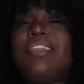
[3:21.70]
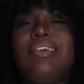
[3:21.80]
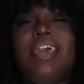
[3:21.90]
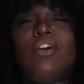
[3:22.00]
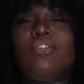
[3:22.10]

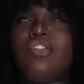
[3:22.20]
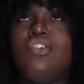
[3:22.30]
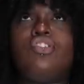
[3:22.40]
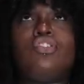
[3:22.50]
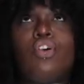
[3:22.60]
The heels
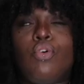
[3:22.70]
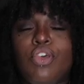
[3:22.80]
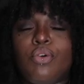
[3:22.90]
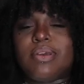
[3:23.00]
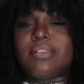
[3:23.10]
look so
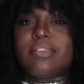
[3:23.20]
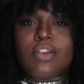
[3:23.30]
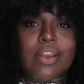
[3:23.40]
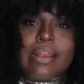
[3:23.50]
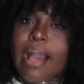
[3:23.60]
cute with
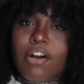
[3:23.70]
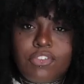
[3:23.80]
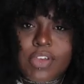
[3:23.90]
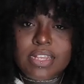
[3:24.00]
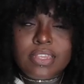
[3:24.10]
certain
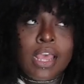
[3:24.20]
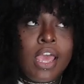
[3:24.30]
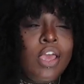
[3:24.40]
outfits.